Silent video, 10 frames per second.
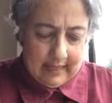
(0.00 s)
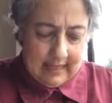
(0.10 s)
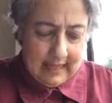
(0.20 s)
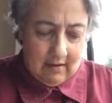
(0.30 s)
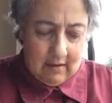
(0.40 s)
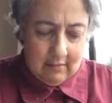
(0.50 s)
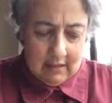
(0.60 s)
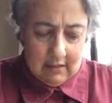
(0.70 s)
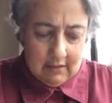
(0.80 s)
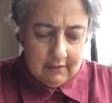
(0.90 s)
Now I'm
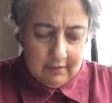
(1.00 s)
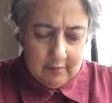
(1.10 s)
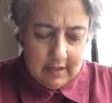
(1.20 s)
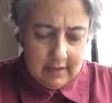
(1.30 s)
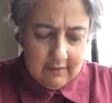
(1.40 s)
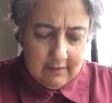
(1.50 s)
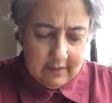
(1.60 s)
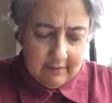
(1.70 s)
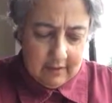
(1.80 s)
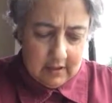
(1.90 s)
going to look for my
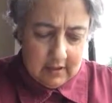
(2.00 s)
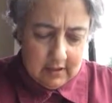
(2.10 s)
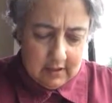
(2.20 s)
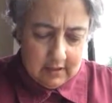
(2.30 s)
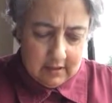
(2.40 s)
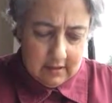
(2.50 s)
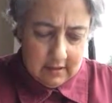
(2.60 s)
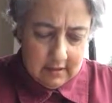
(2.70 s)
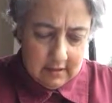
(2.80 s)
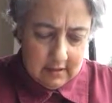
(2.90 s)
favourite card,
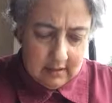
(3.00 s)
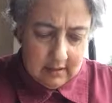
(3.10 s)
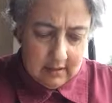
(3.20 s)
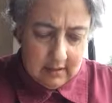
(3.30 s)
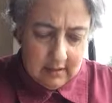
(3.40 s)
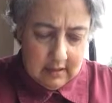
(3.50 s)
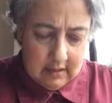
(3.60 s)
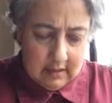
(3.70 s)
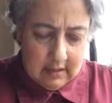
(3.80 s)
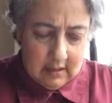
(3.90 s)

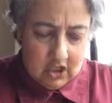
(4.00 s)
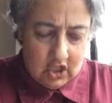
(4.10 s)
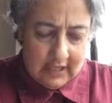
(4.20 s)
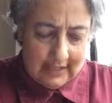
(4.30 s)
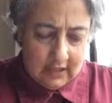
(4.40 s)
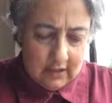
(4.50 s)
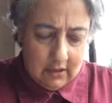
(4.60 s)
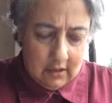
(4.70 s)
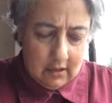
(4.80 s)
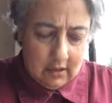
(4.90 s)
the Jack
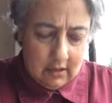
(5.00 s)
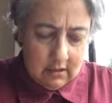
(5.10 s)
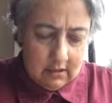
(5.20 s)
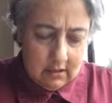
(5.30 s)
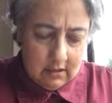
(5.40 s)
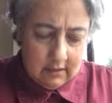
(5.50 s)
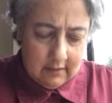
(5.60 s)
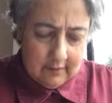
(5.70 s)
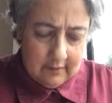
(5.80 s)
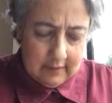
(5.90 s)
of
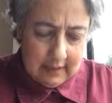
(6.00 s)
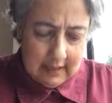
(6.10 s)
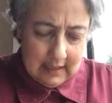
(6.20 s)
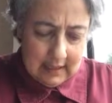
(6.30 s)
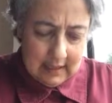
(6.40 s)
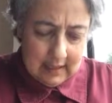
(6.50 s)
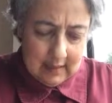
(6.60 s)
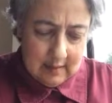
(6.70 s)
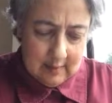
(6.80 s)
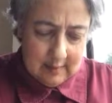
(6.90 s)

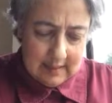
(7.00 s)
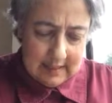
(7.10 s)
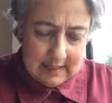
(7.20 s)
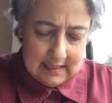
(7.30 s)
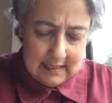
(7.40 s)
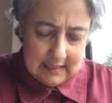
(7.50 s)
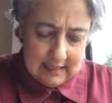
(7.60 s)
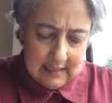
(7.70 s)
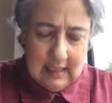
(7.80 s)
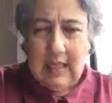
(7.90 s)
Clubs.
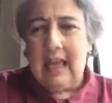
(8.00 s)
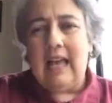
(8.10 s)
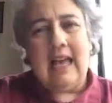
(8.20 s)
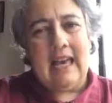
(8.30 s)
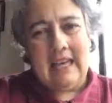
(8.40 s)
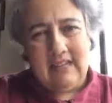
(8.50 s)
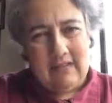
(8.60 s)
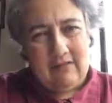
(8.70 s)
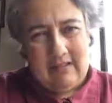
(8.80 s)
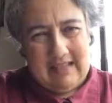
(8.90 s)
And I
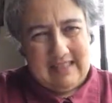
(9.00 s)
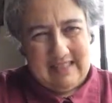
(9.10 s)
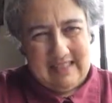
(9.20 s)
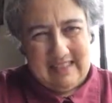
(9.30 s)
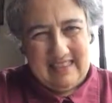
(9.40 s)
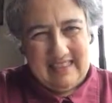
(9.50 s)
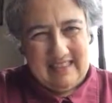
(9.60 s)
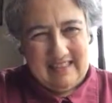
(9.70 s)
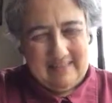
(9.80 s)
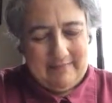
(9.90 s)
don't like the,
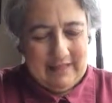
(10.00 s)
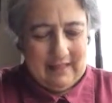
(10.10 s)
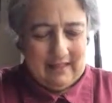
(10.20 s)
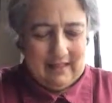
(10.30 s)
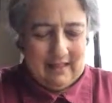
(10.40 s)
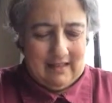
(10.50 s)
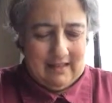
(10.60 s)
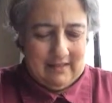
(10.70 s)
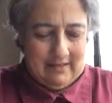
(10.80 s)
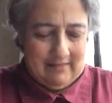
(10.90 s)
the little
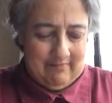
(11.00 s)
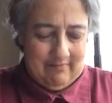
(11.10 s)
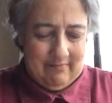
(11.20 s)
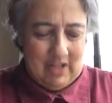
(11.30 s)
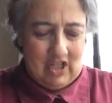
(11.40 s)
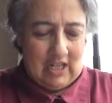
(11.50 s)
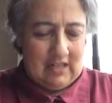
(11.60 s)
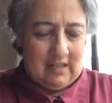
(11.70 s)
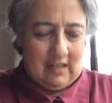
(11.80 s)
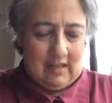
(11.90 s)
guy on my
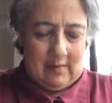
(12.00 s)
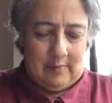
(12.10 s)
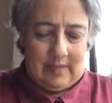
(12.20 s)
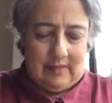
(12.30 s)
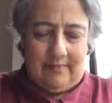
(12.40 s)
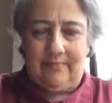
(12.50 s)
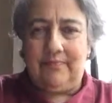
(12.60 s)
Jack of Clubs.